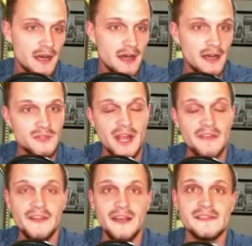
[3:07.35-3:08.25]

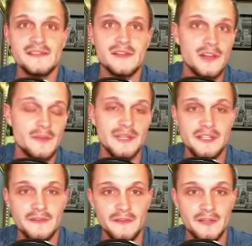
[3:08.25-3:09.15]
DraftKings is a little bit
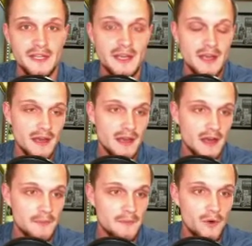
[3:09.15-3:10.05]
different.
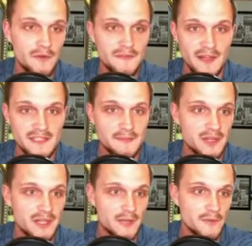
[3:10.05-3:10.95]
More
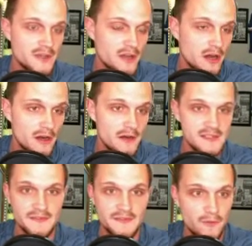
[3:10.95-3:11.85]
flexibility with
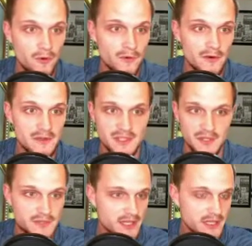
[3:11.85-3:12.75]
guards and forwards and
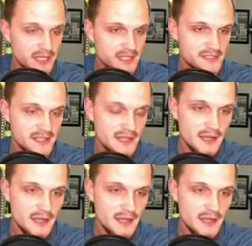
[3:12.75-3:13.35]
utilities.